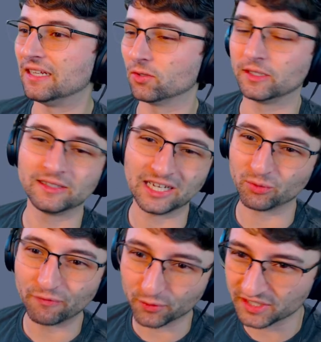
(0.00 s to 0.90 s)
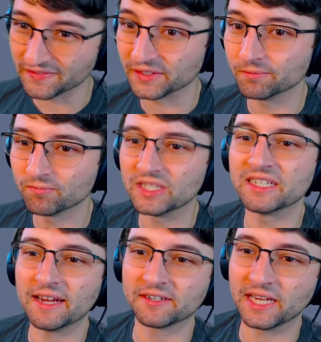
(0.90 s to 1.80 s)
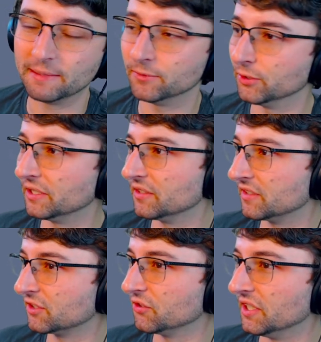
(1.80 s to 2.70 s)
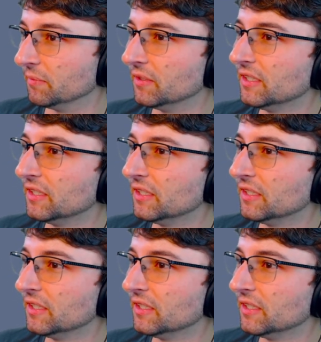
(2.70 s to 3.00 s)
Or not 24/7, the entire time during the stream.